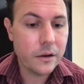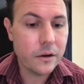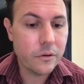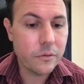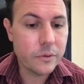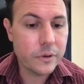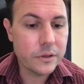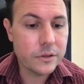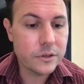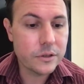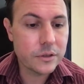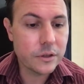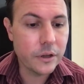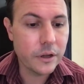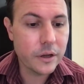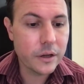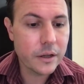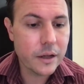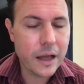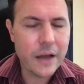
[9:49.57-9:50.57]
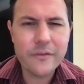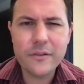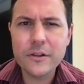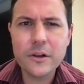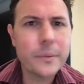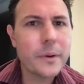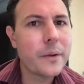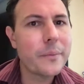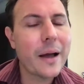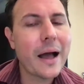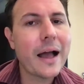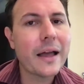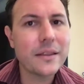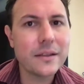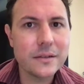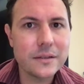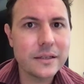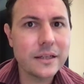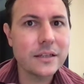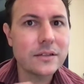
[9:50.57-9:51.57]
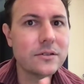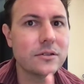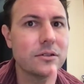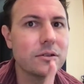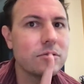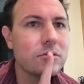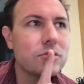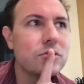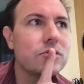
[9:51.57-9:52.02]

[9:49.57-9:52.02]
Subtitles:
we just I have a little bit of behind the scenes. So